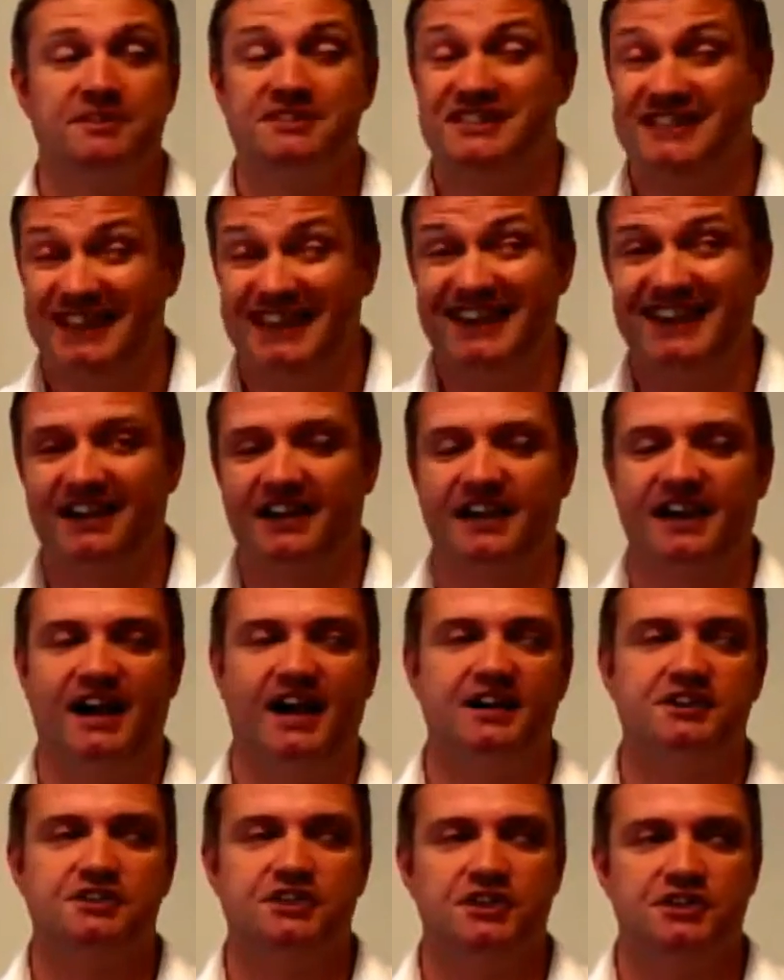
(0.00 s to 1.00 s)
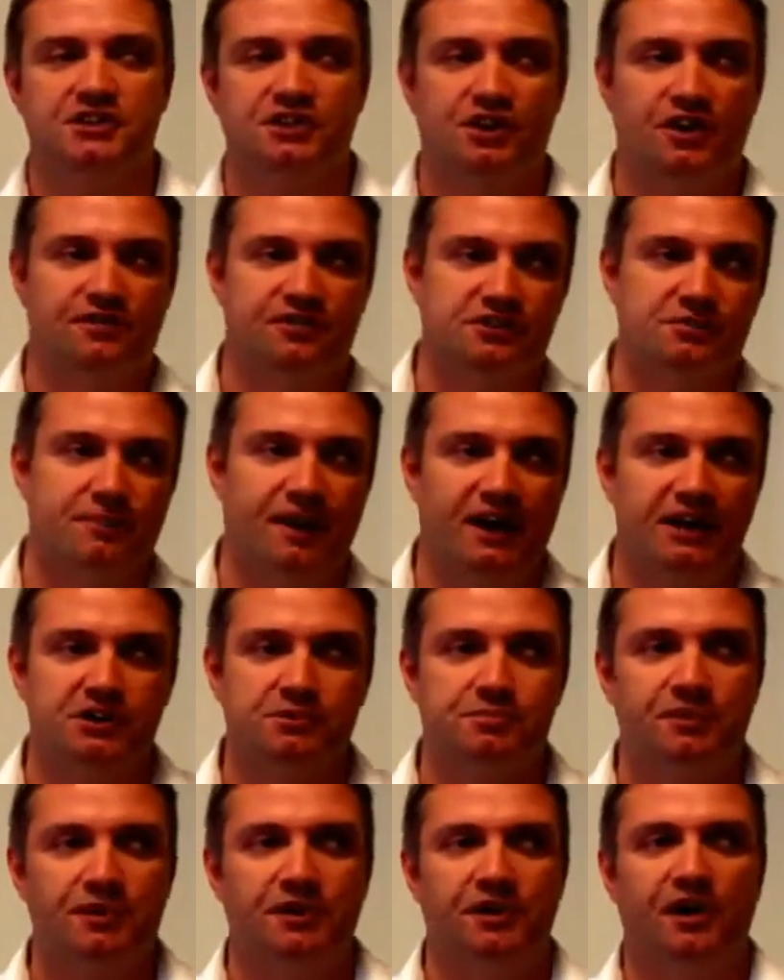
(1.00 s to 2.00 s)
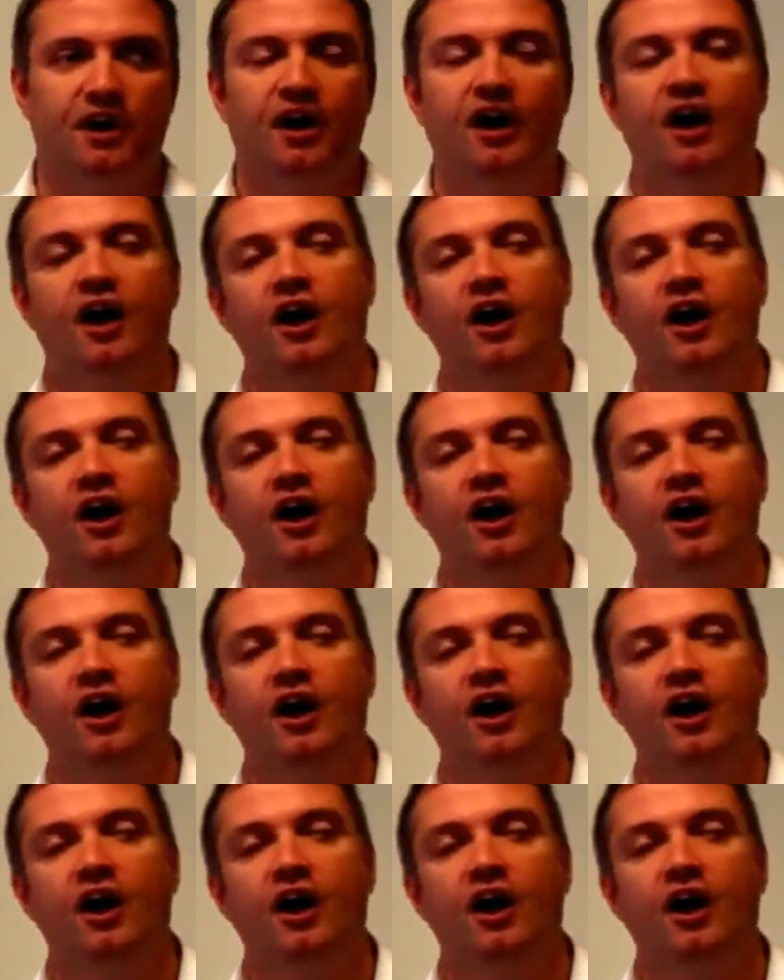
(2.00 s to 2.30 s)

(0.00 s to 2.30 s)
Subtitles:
particularly in IT service management.